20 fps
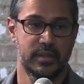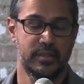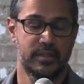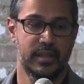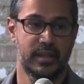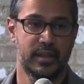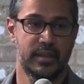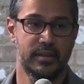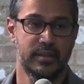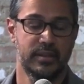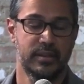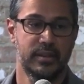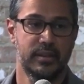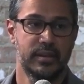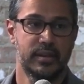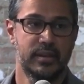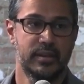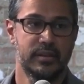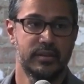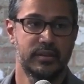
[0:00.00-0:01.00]
and that
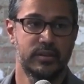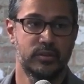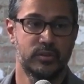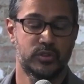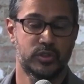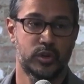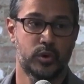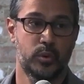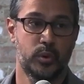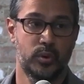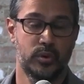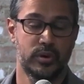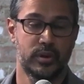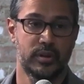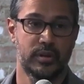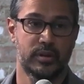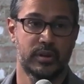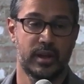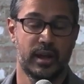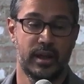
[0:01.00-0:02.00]
you know, to quote
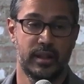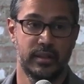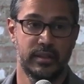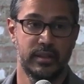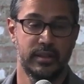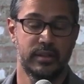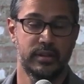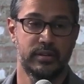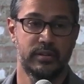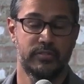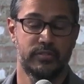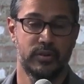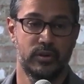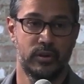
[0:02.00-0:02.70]
a colleague and a,